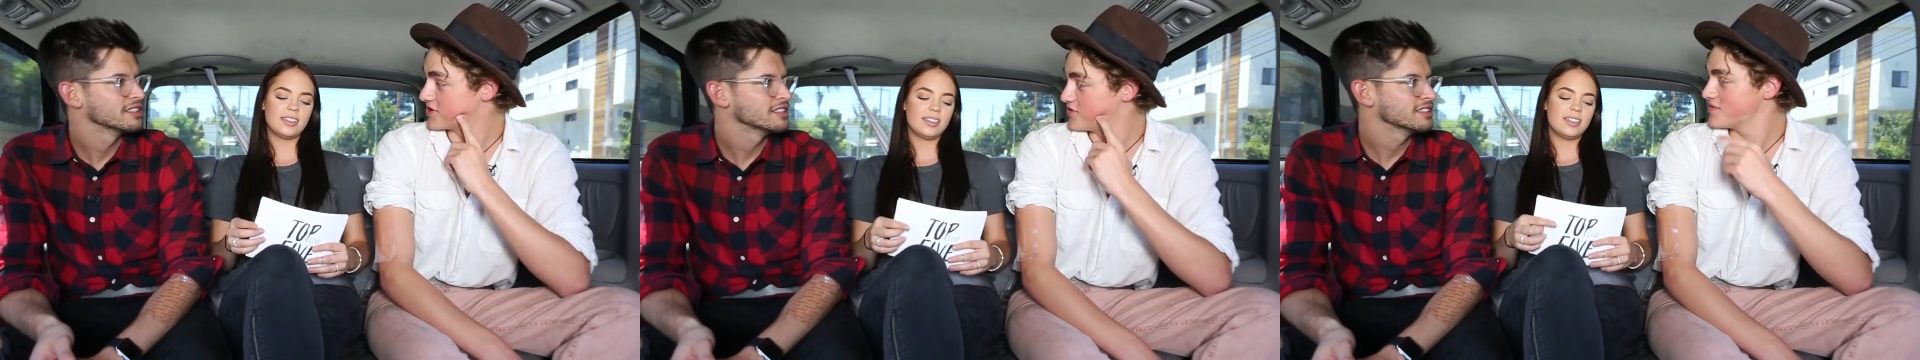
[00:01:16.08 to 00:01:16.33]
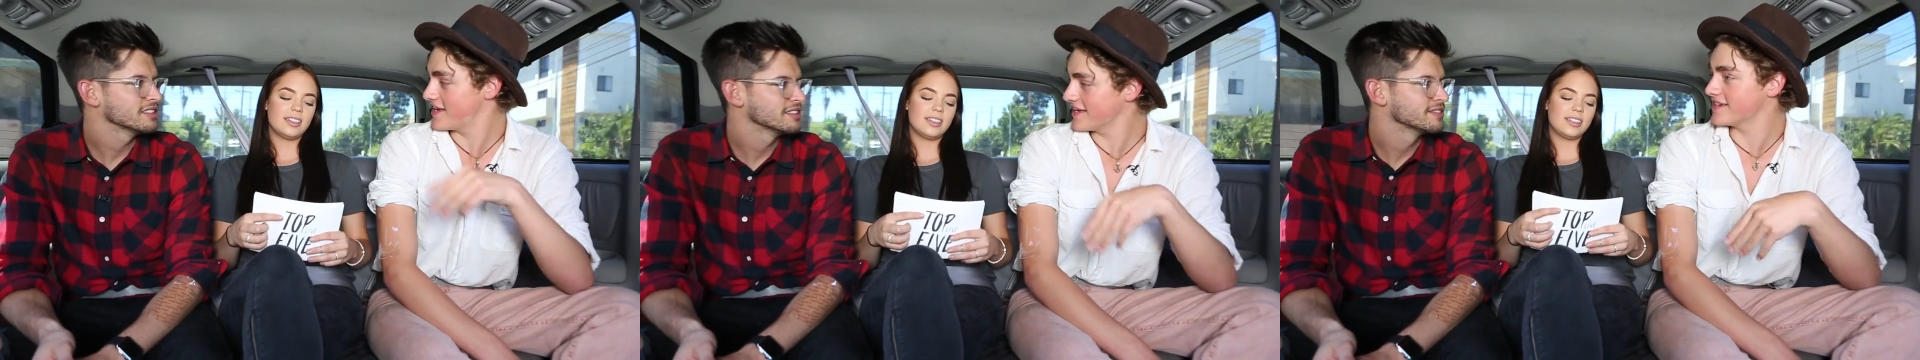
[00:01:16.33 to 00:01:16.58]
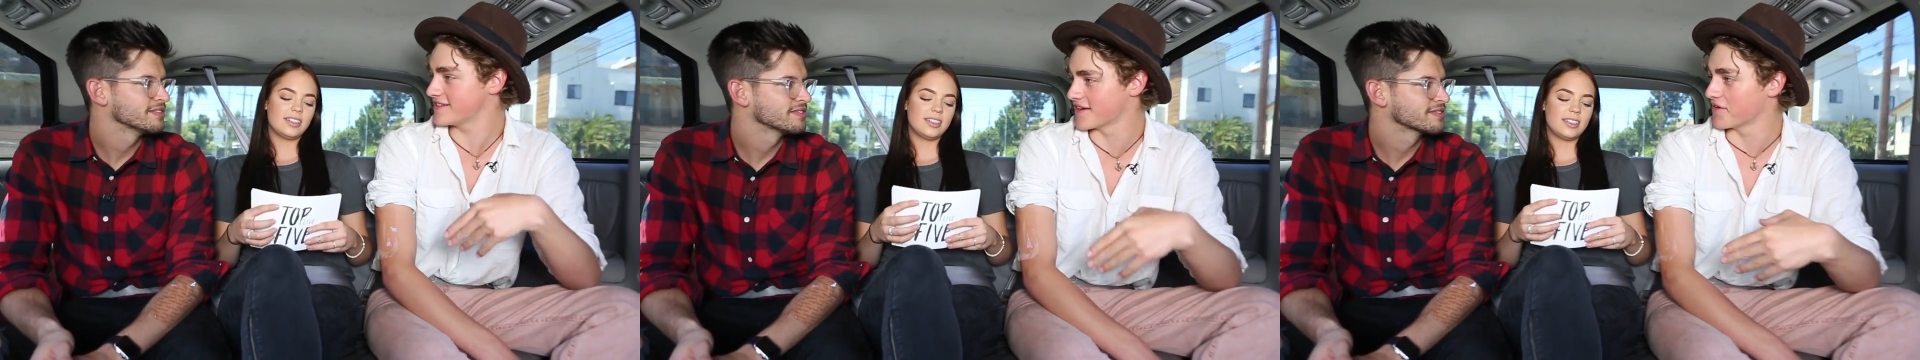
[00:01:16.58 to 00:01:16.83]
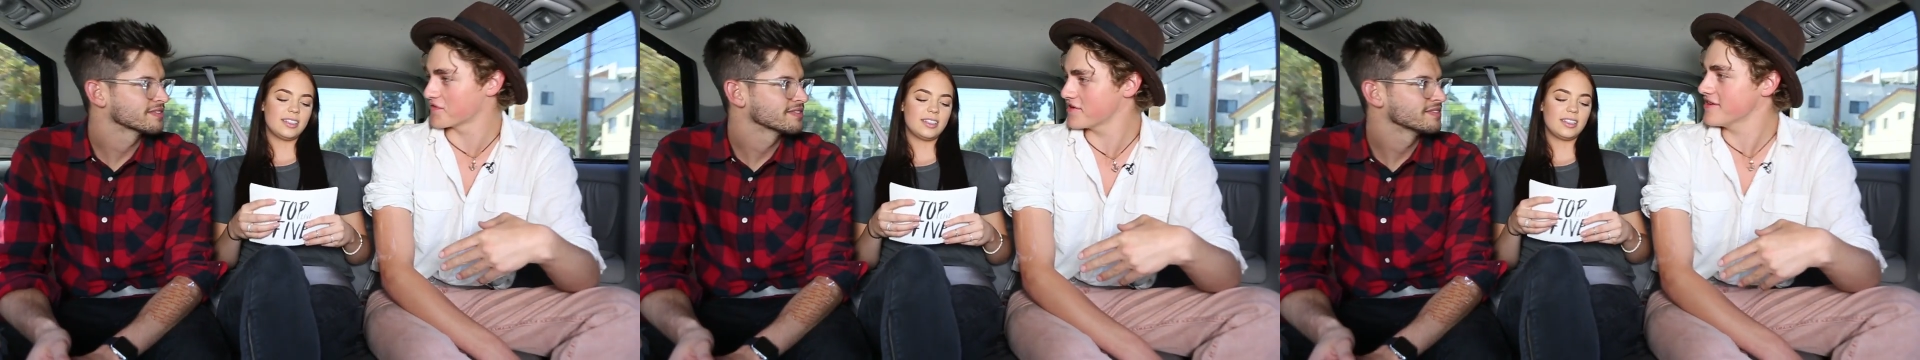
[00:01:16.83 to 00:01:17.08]
Speaker 1: Do they get
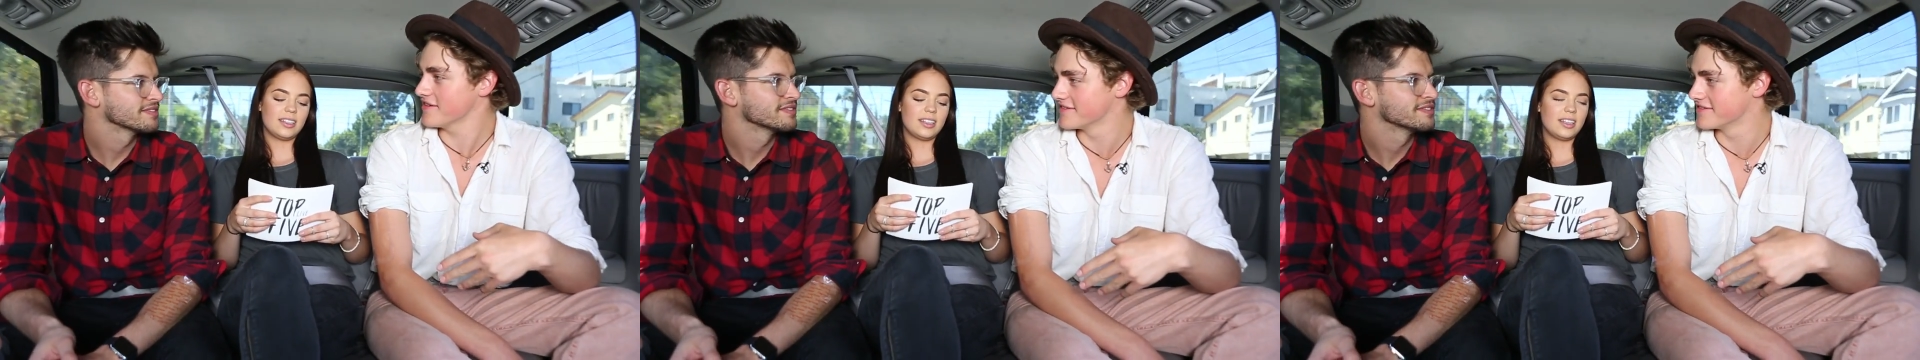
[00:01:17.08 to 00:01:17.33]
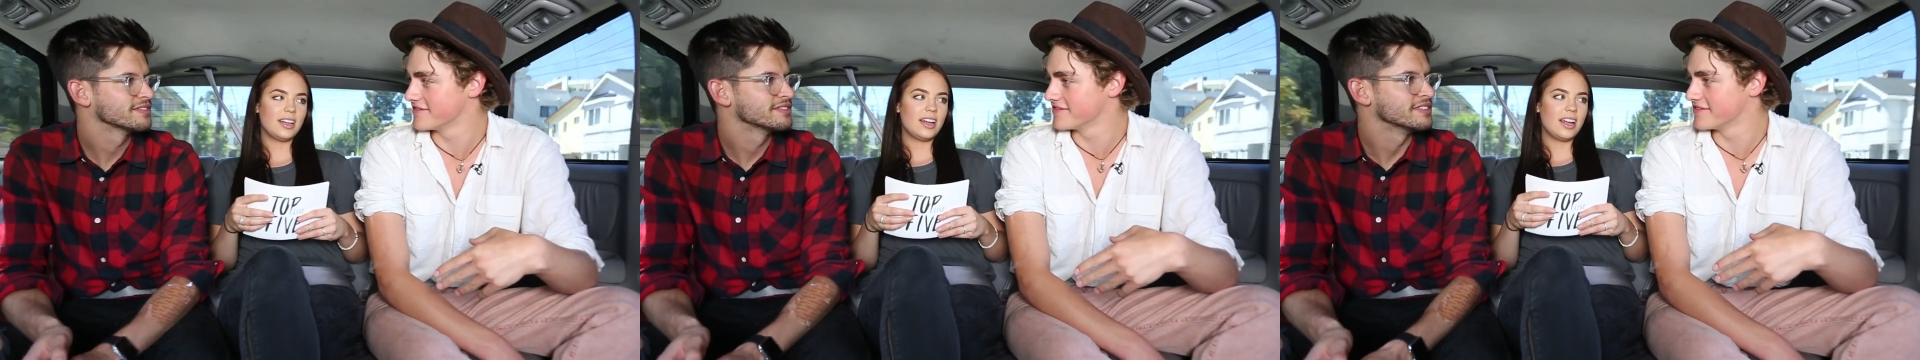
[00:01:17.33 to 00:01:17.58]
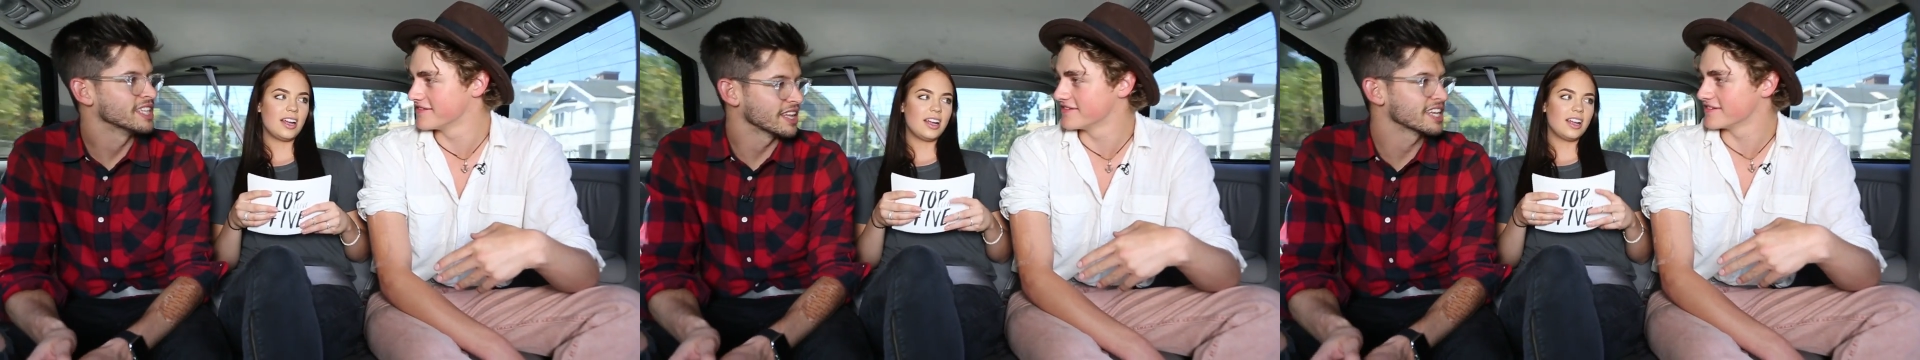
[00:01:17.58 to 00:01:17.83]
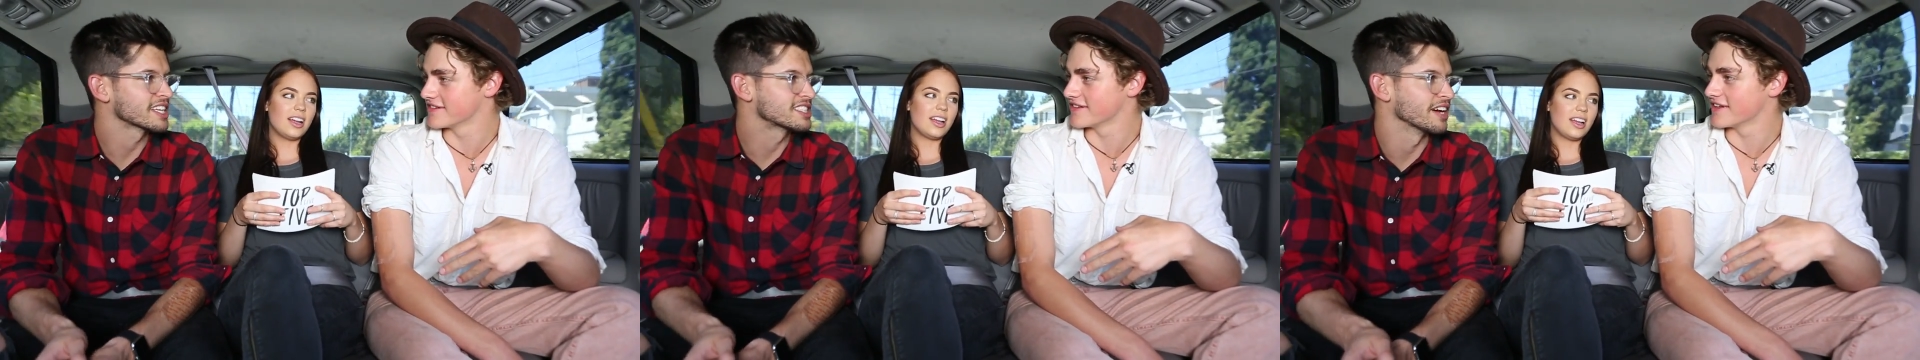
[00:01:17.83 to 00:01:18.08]
tougher? Yeah,
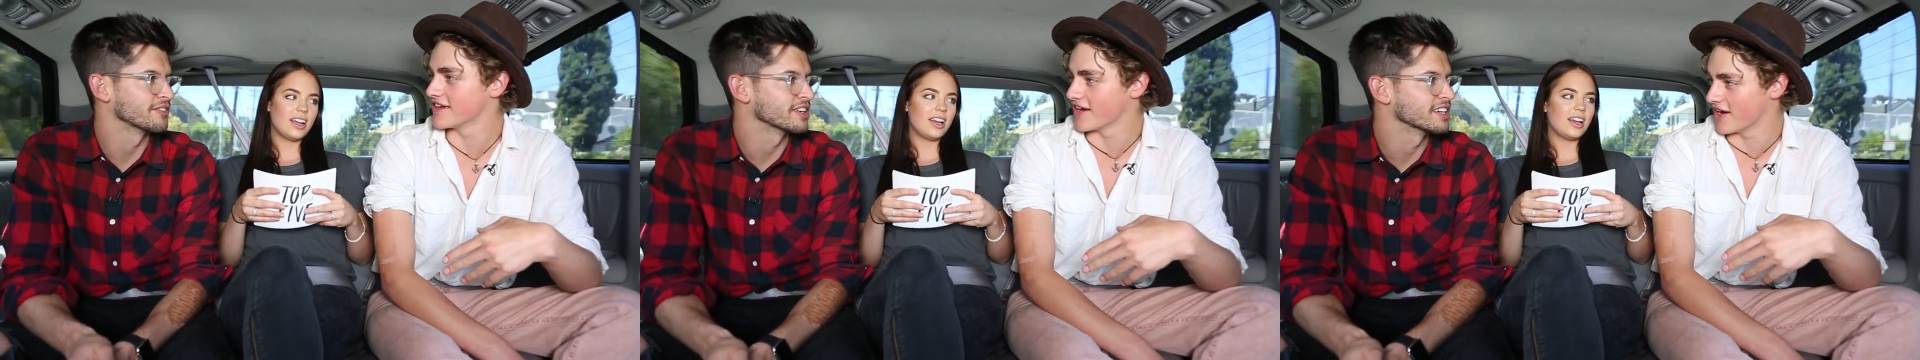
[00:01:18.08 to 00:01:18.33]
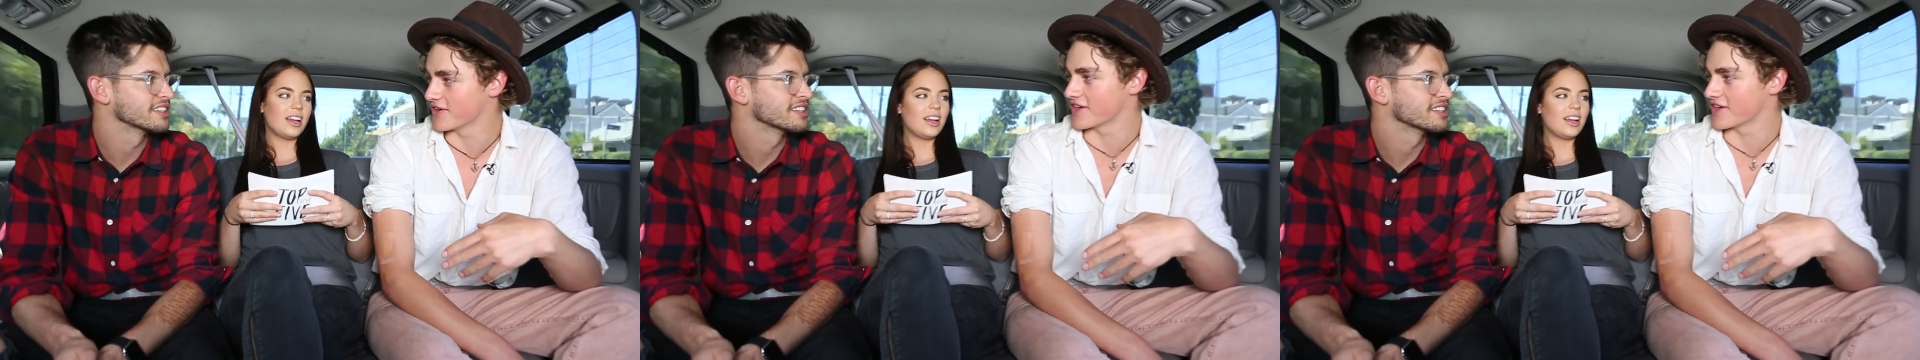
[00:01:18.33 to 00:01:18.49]
they get tougher.